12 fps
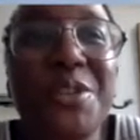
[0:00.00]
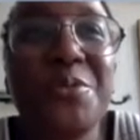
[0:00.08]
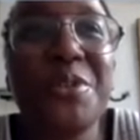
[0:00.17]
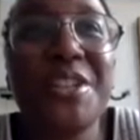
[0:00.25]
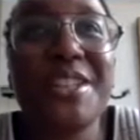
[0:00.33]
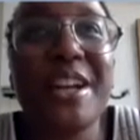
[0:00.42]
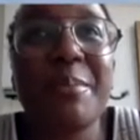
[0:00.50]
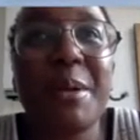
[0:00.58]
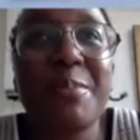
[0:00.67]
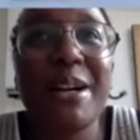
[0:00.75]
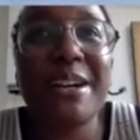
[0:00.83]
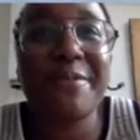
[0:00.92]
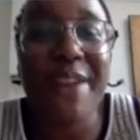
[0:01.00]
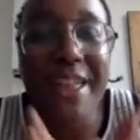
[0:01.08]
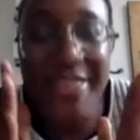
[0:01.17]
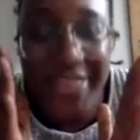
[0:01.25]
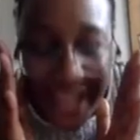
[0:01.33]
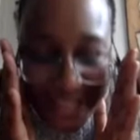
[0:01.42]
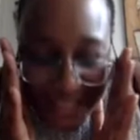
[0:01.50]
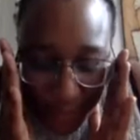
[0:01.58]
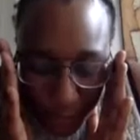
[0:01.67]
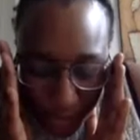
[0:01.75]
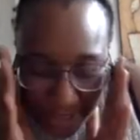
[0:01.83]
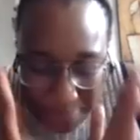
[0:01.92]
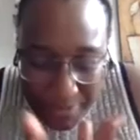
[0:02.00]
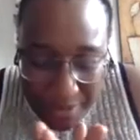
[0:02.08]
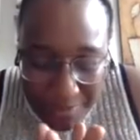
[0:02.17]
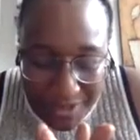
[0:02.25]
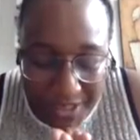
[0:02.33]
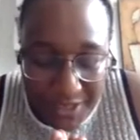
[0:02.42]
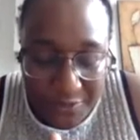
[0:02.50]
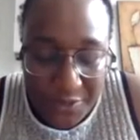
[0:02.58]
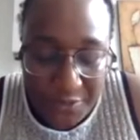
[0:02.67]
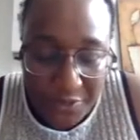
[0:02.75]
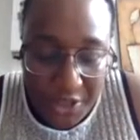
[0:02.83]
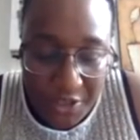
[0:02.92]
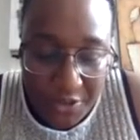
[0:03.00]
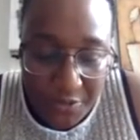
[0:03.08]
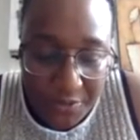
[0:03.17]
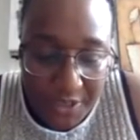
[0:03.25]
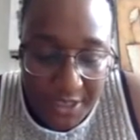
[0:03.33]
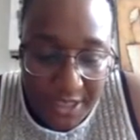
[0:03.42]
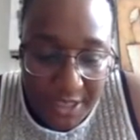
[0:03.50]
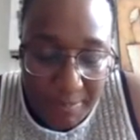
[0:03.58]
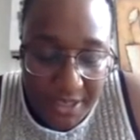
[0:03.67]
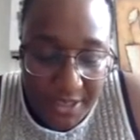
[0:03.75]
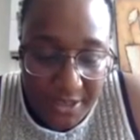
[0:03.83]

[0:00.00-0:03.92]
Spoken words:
the words out of my mouth. And that's what I mean with the gift of COVID. And I'm